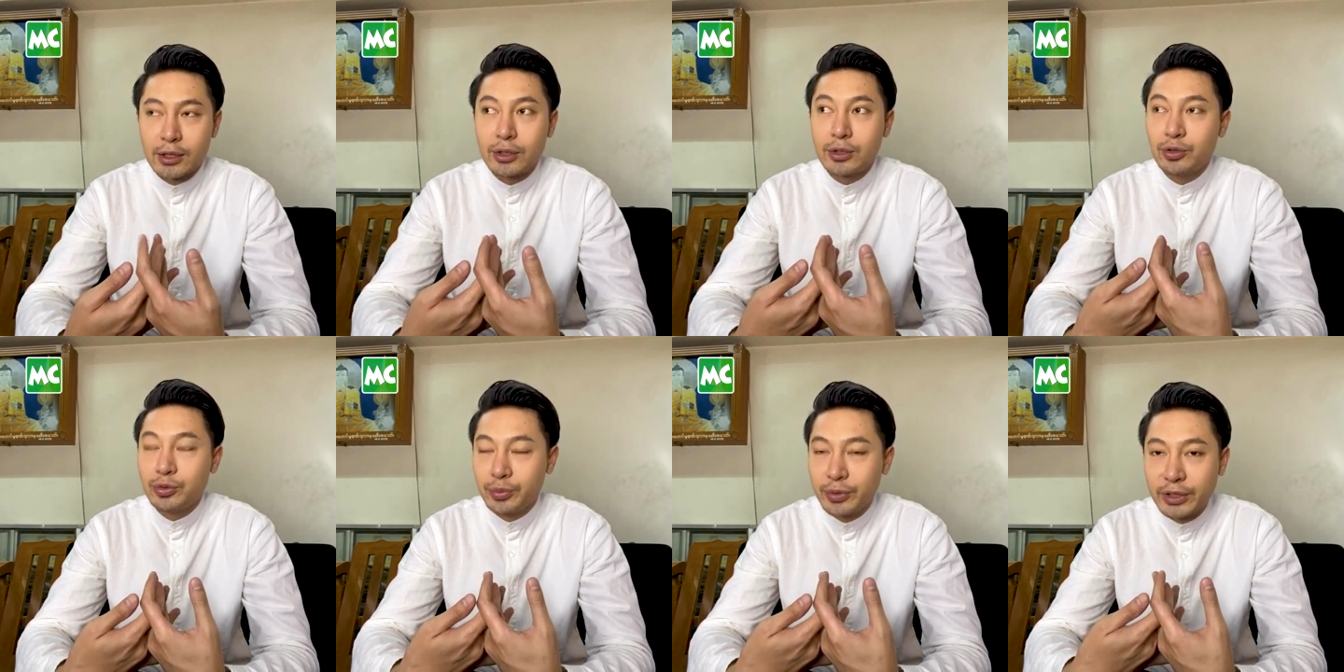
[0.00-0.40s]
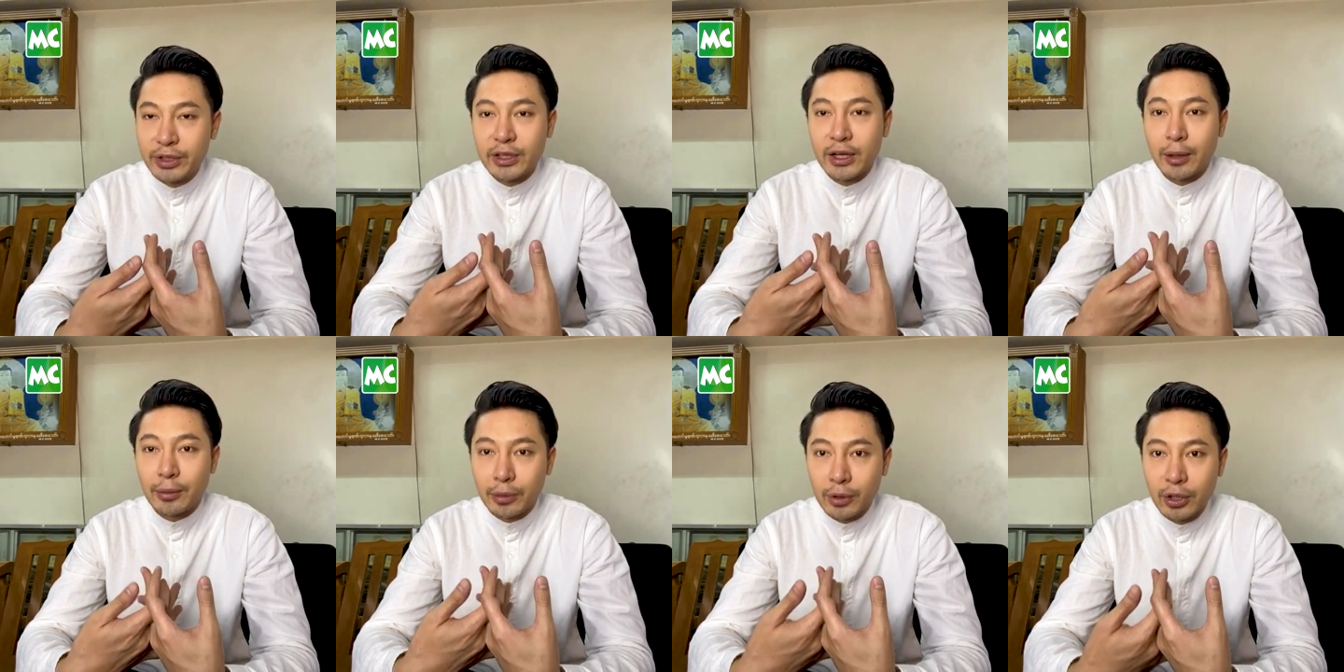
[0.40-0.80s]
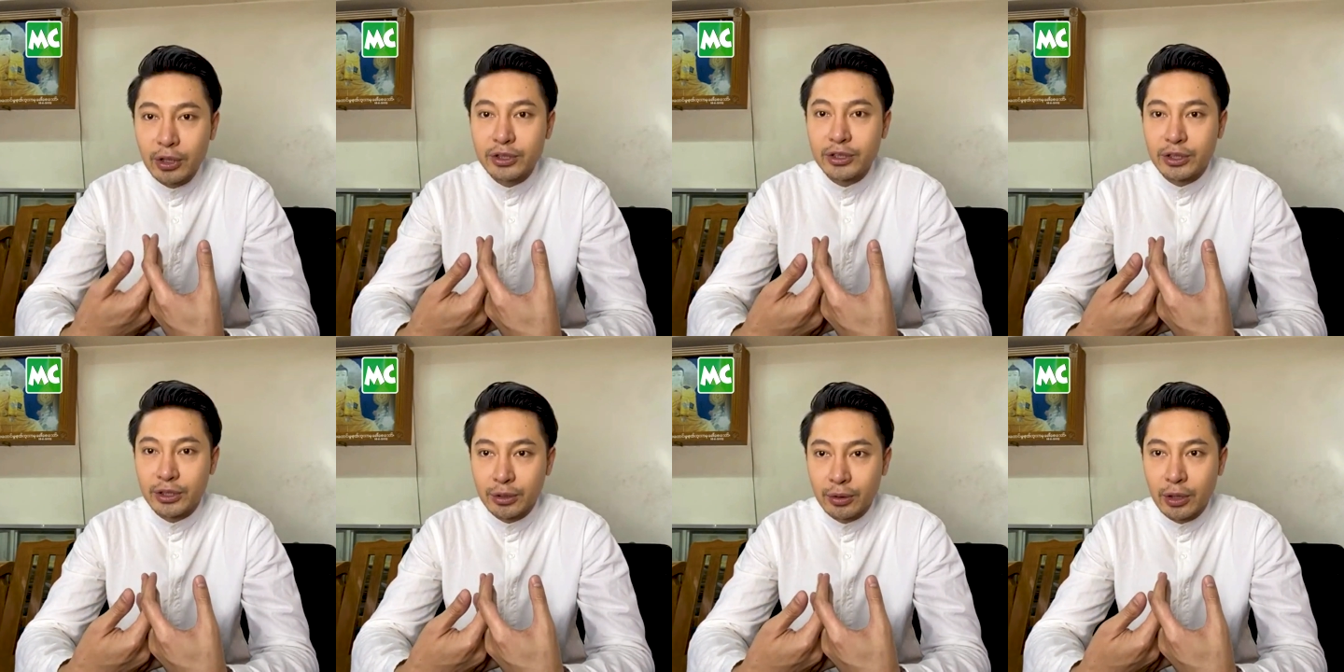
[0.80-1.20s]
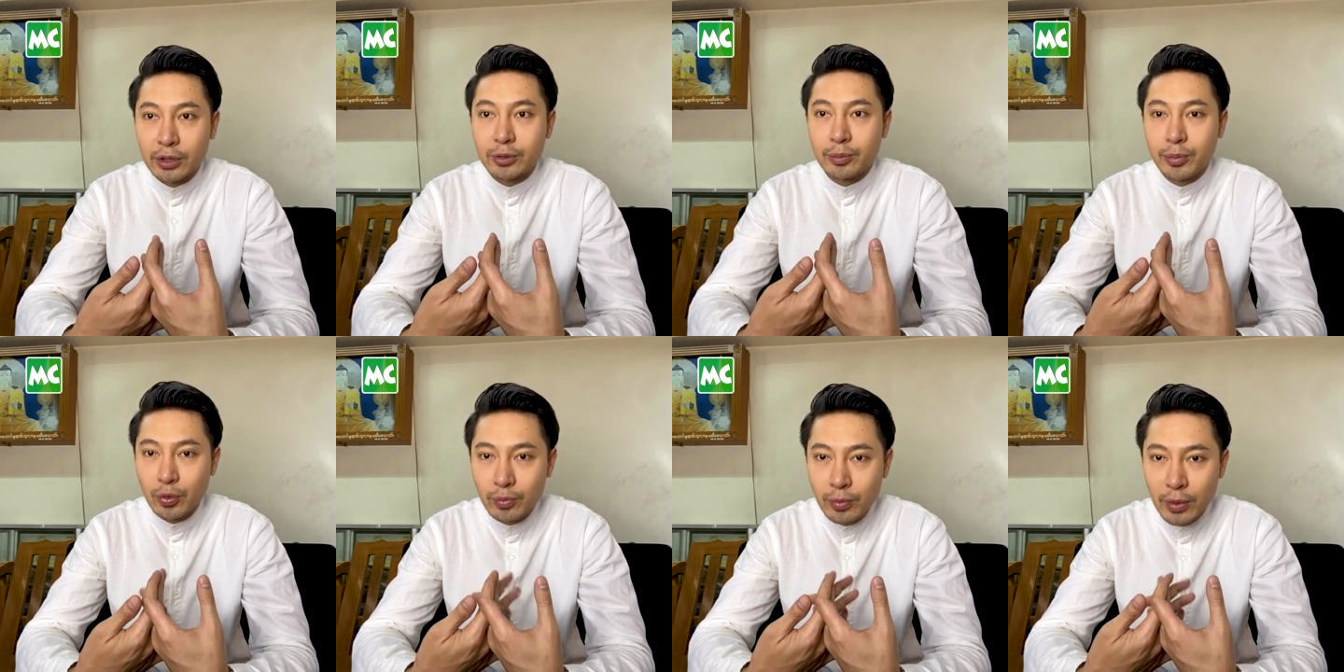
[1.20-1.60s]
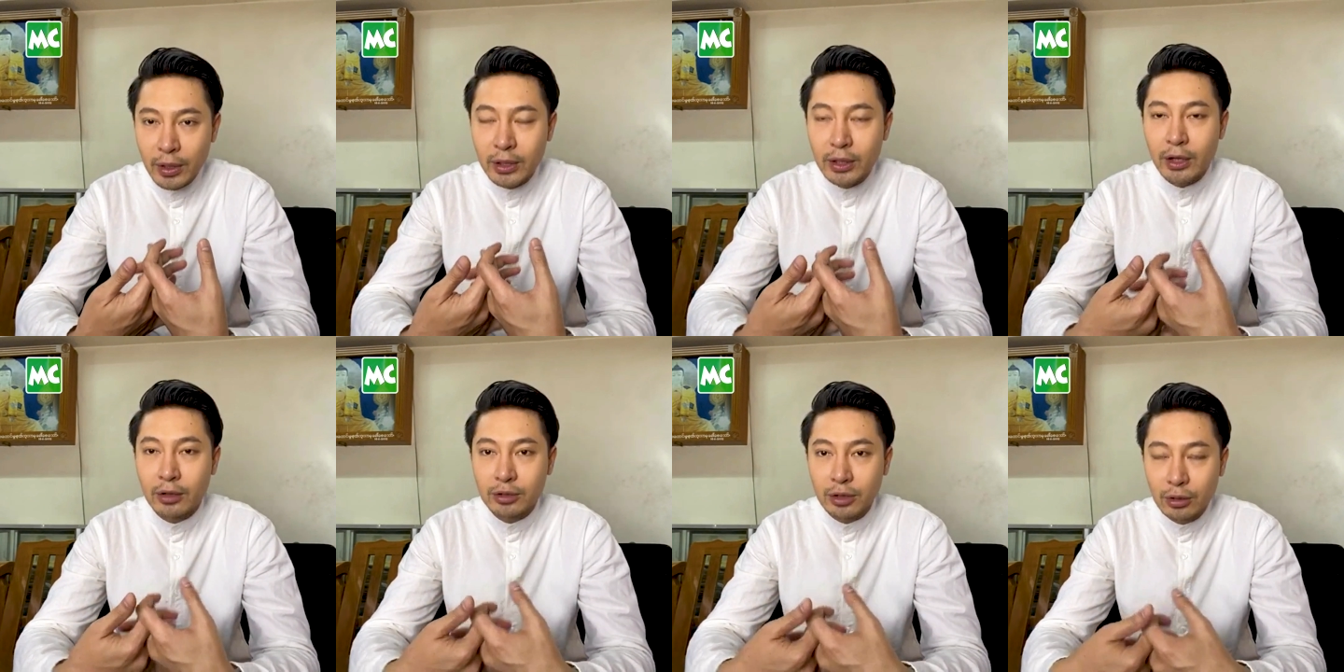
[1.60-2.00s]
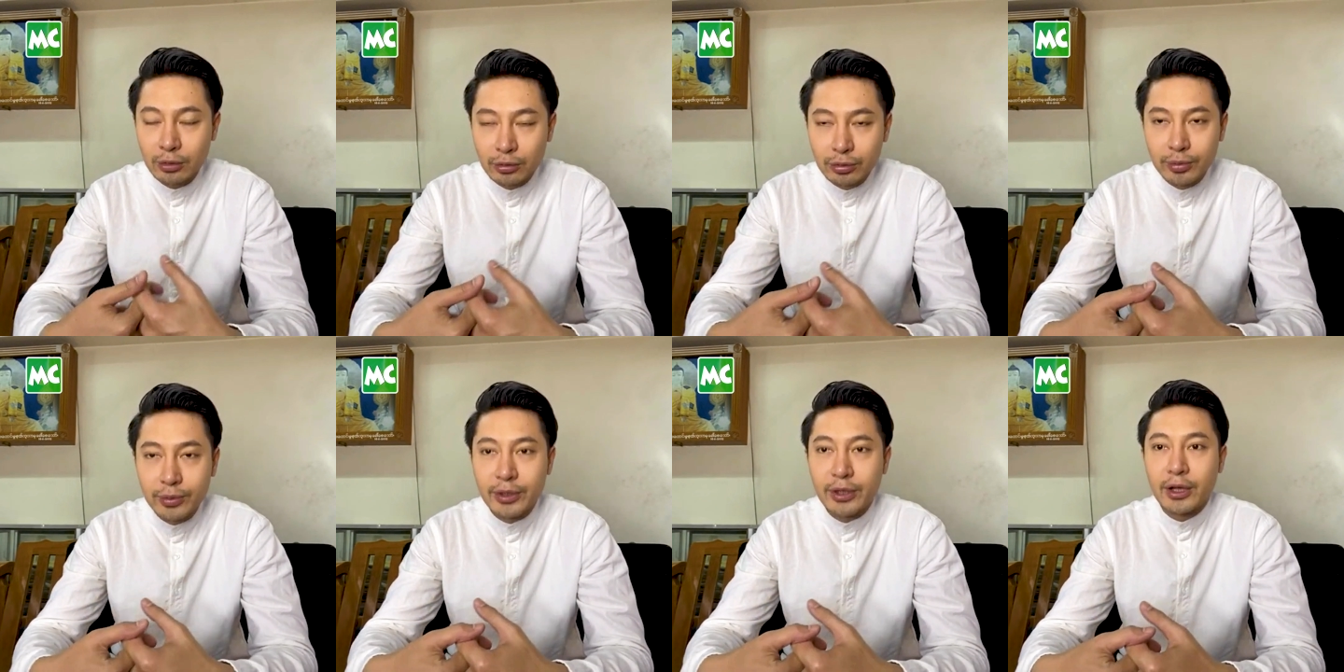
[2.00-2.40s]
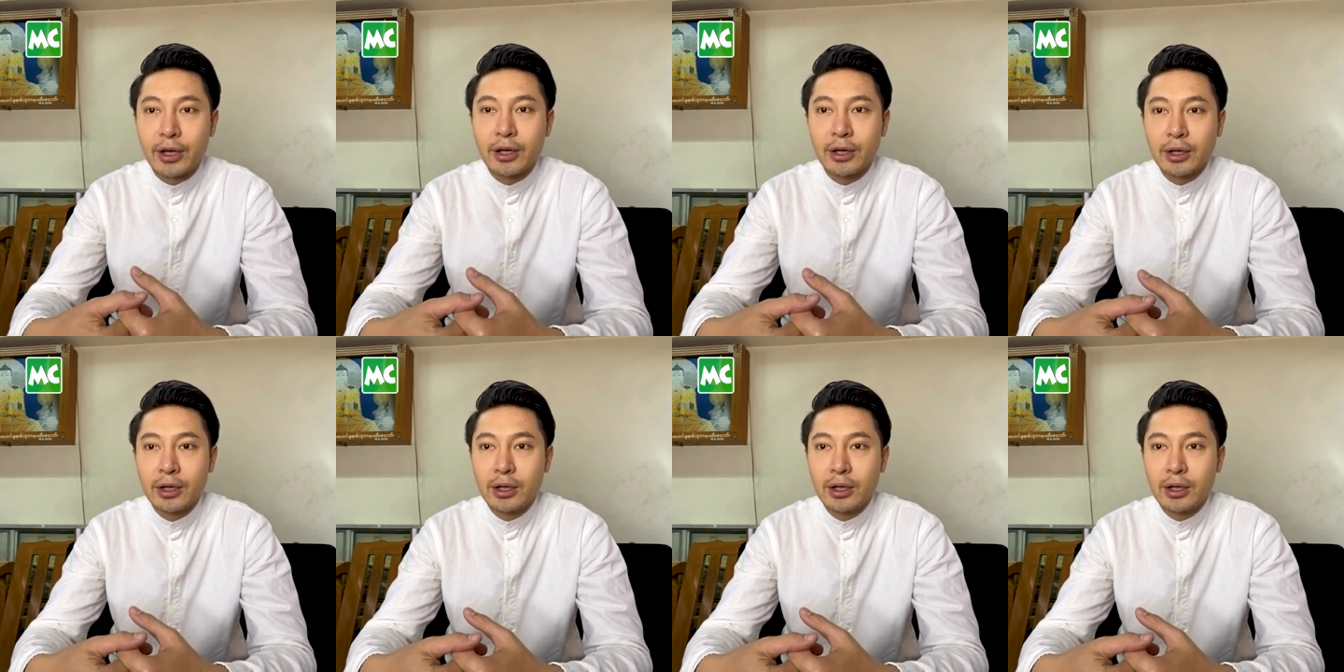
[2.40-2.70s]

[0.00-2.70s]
Lubinia, you know, the Pongman does not lubile.